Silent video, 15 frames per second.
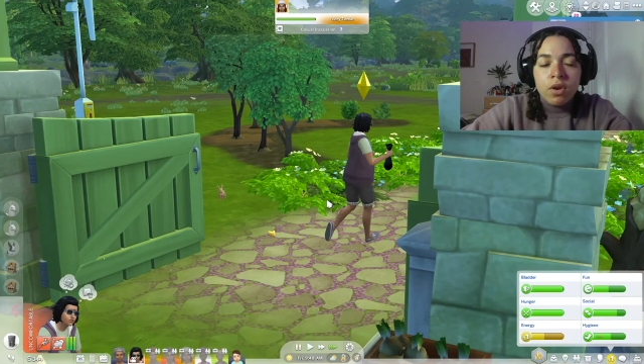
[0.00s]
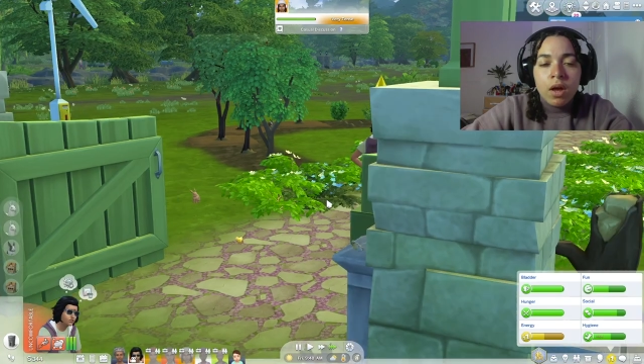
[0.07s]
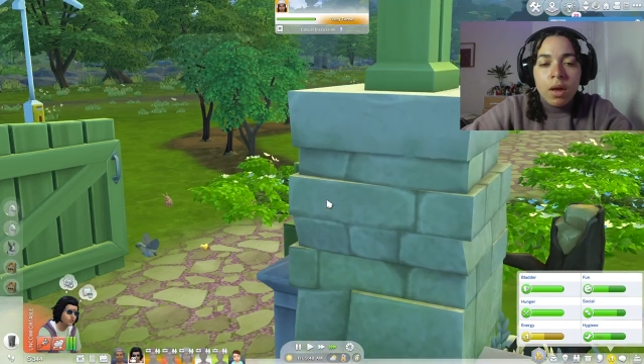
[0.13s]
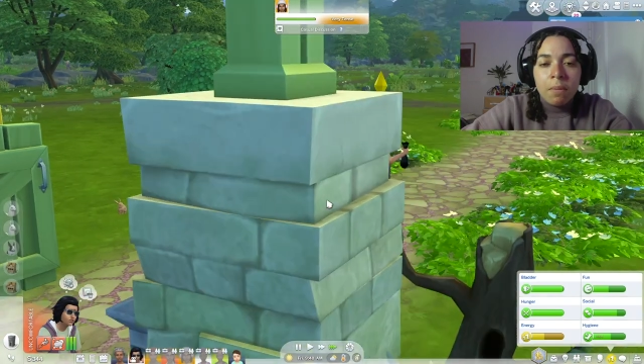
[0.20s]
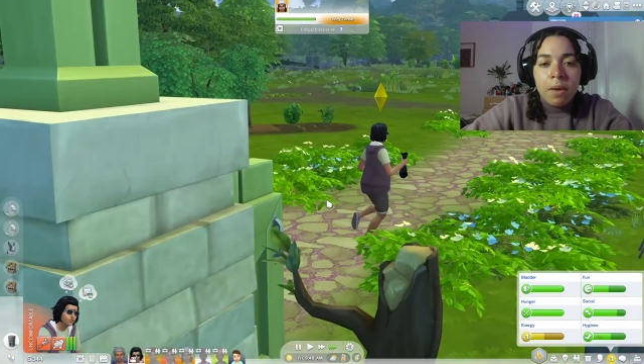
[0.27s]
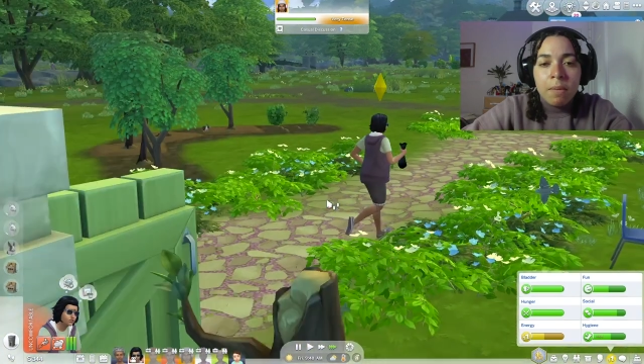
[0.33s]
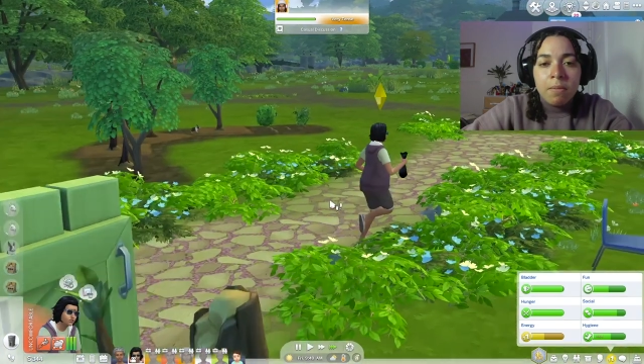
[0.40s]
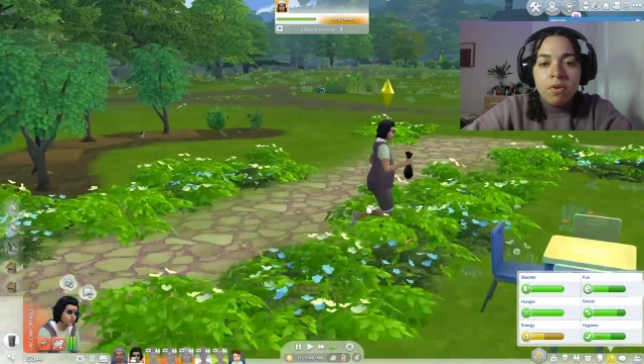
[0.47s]

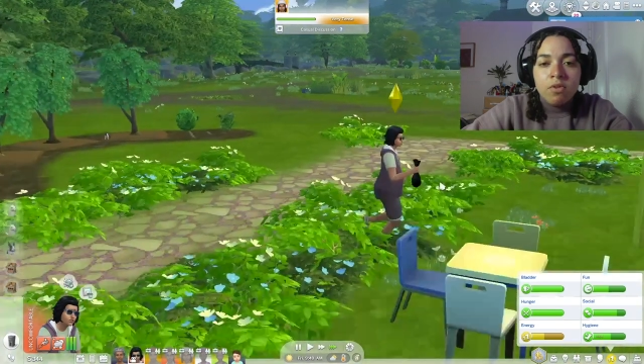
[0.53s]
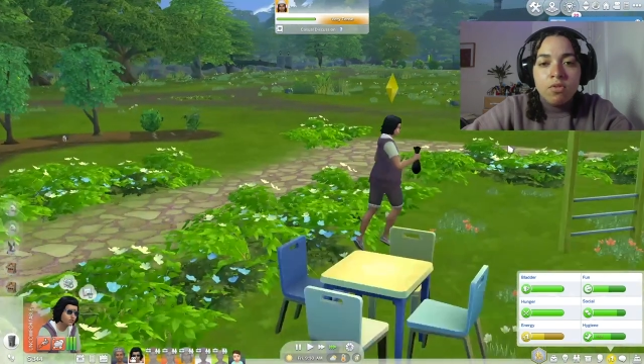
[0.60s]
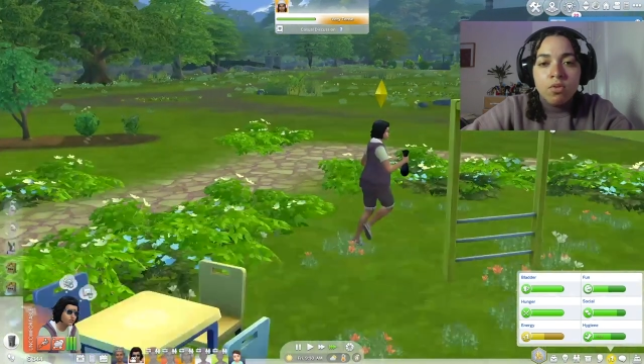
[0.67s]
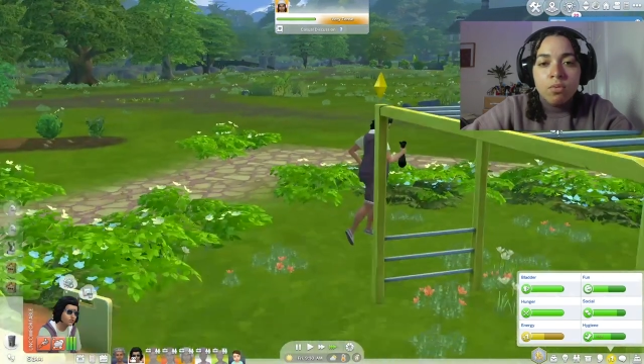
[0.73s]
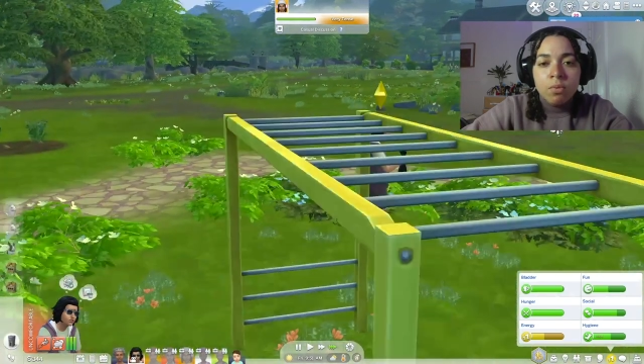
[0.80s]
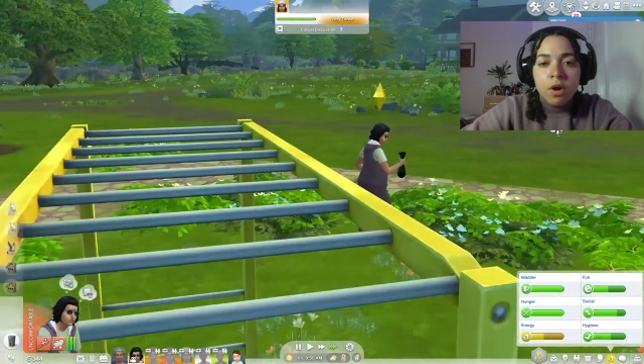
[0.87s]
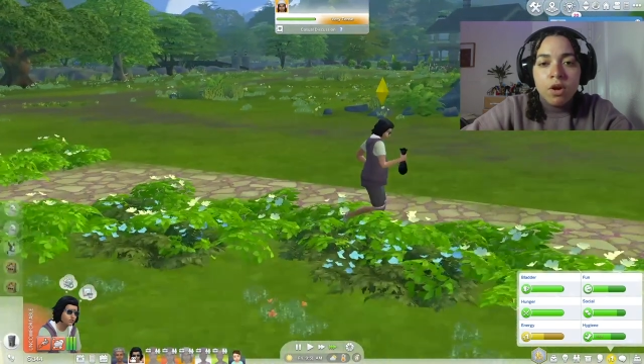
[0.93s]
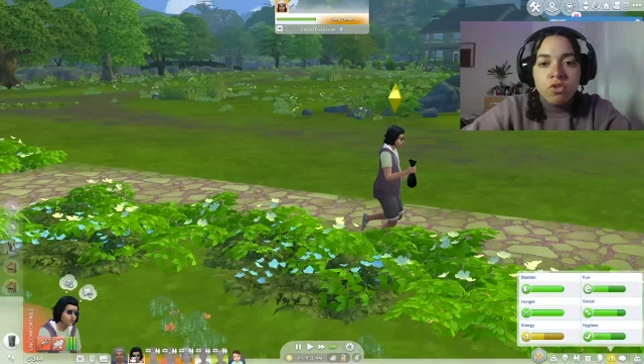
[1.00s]
upcoming school
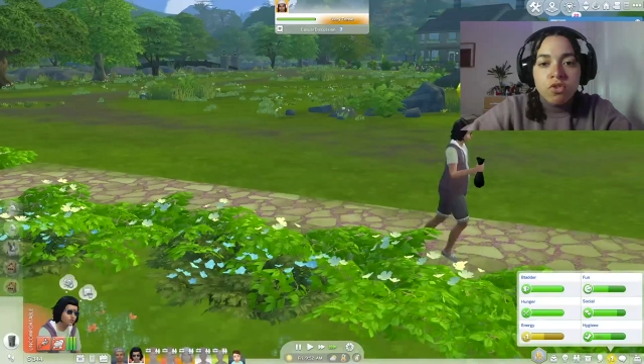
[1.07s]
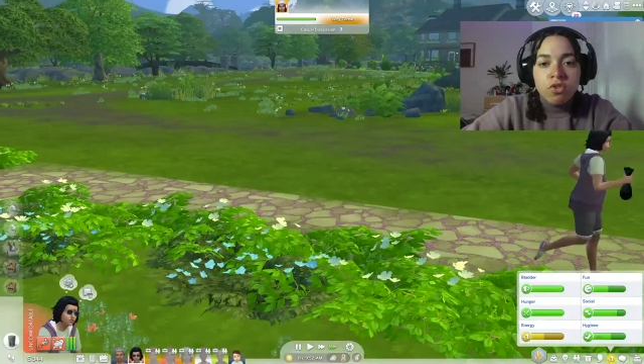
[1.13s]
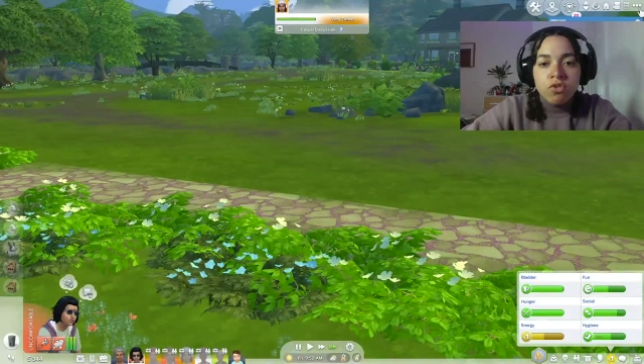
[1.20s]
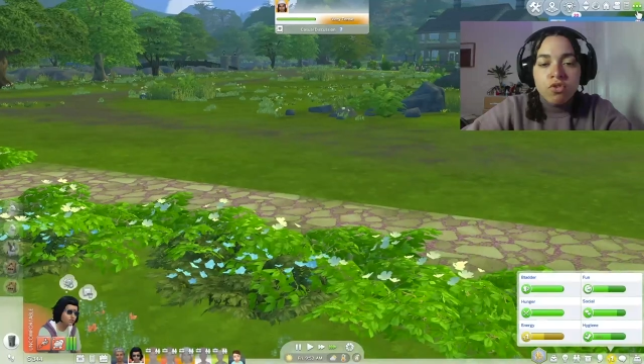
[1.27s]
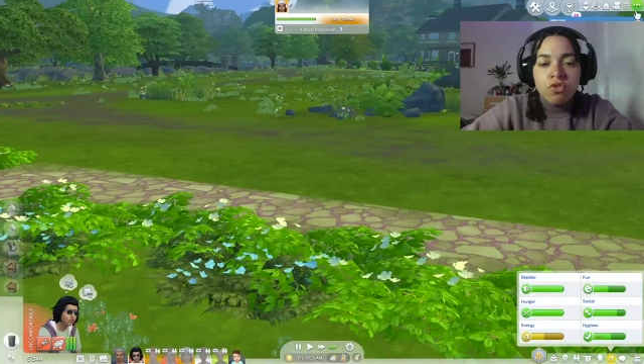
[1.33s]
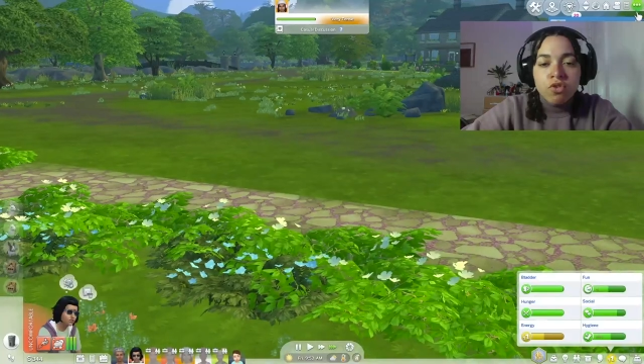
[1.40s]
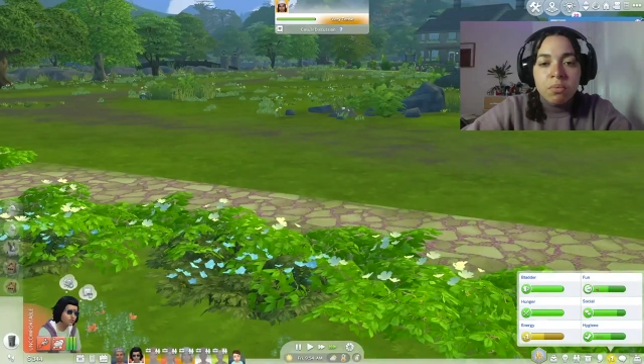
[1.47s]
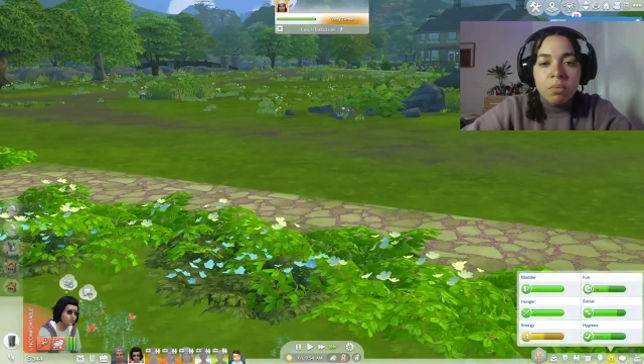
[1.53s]
project.
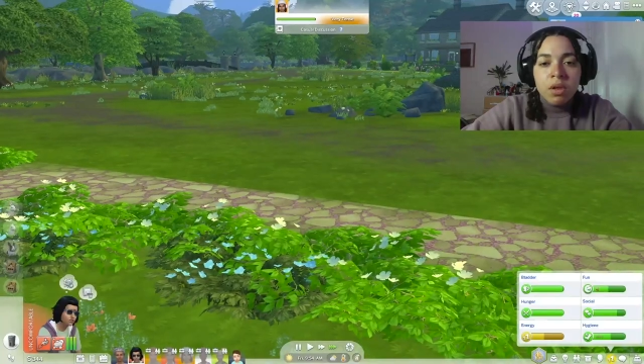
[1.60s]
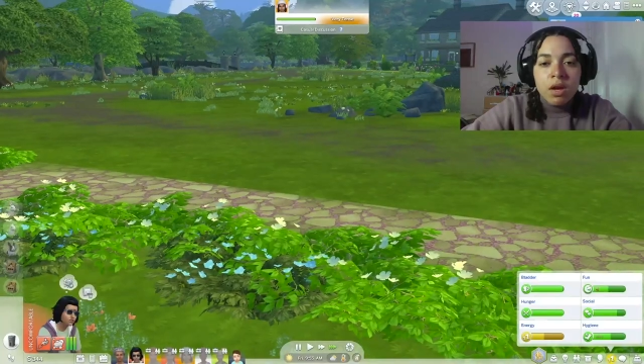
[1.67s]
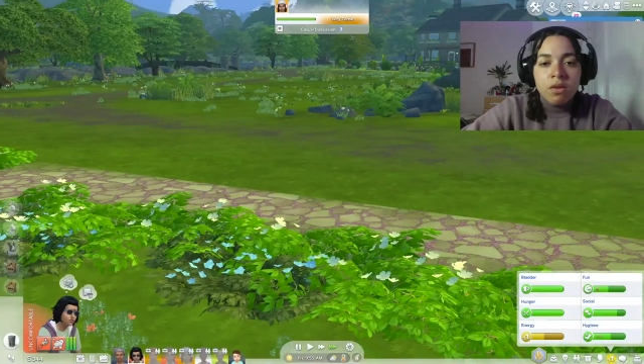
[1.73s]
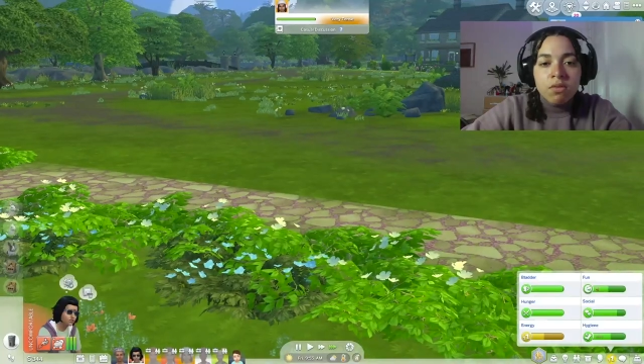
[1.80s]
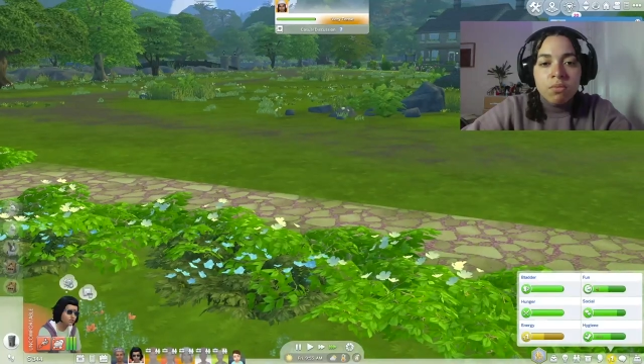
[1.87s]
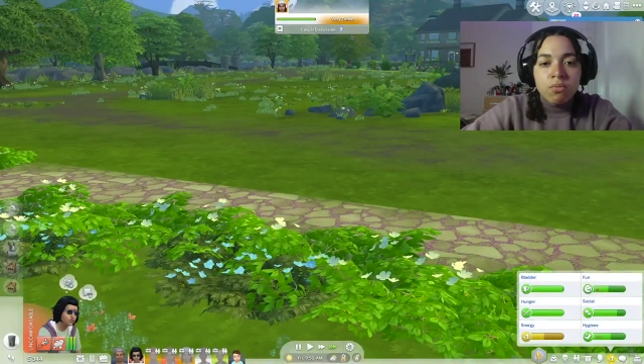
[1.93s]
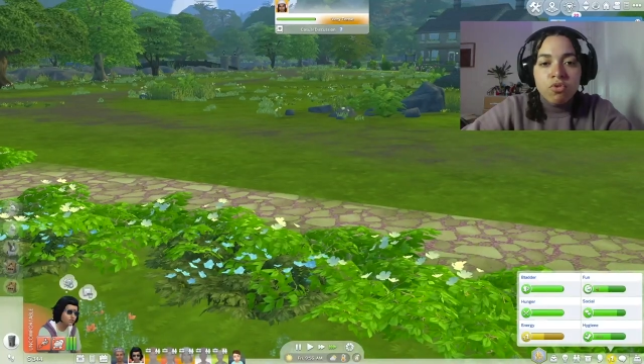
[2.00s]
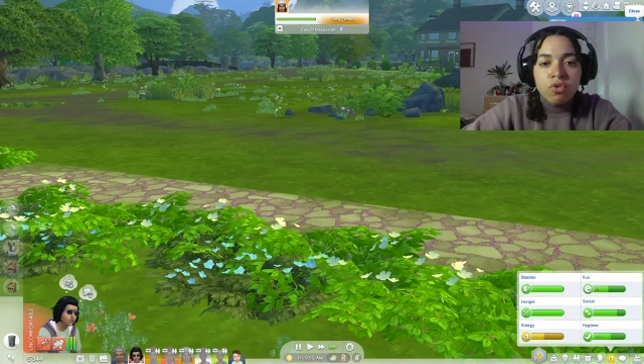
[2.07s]
Should
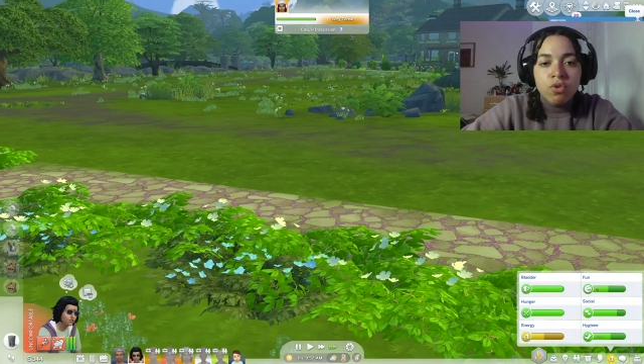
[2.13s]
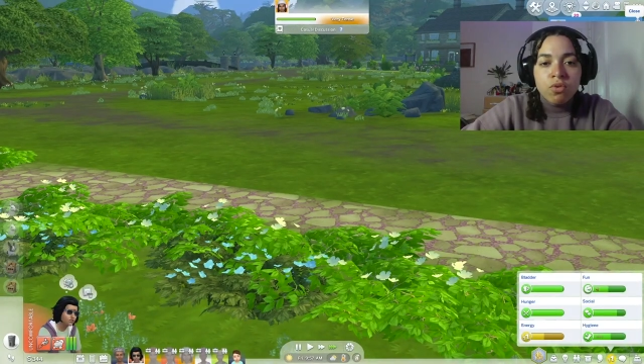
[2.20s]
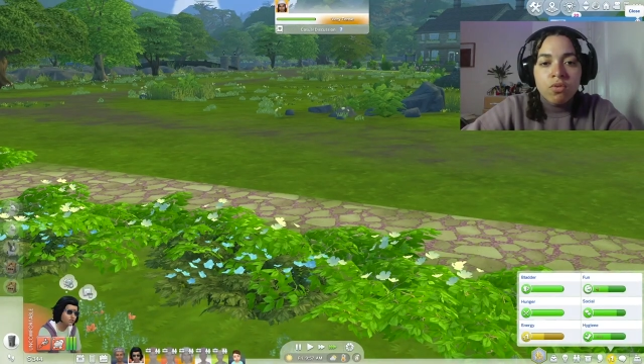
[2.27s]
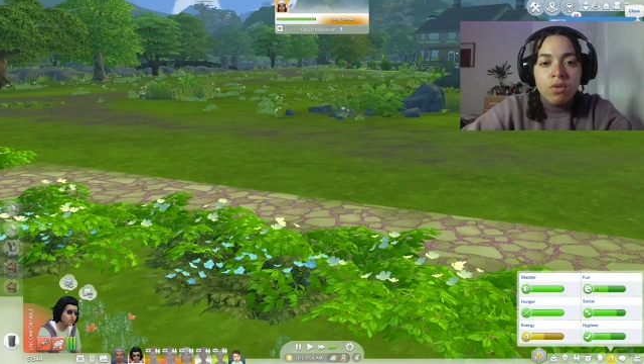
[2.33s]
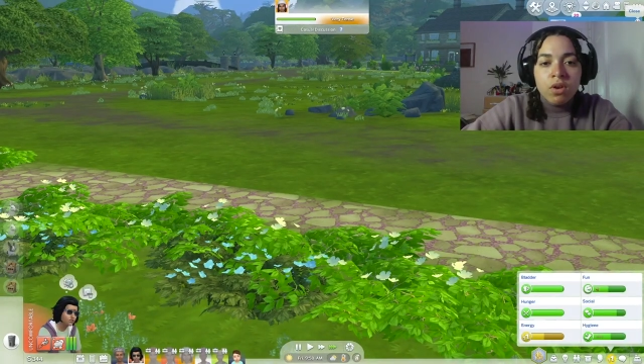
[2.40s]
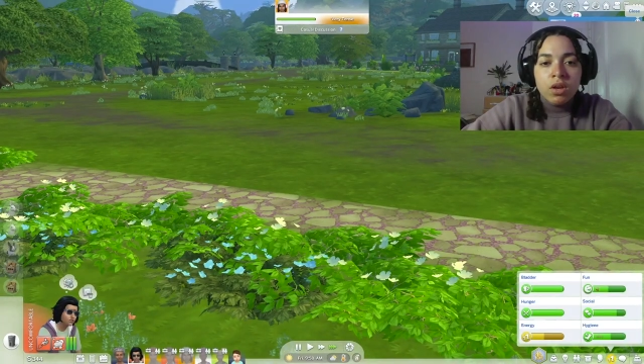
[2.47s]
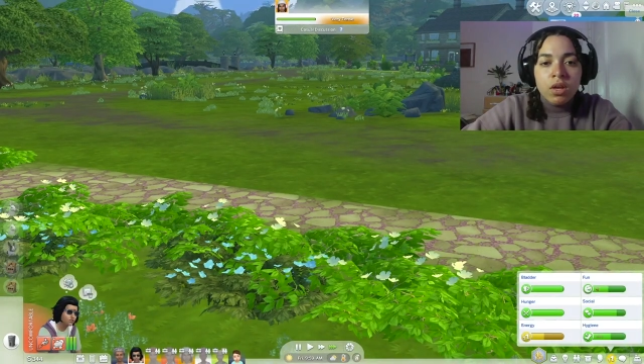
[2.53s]
Blossom choose an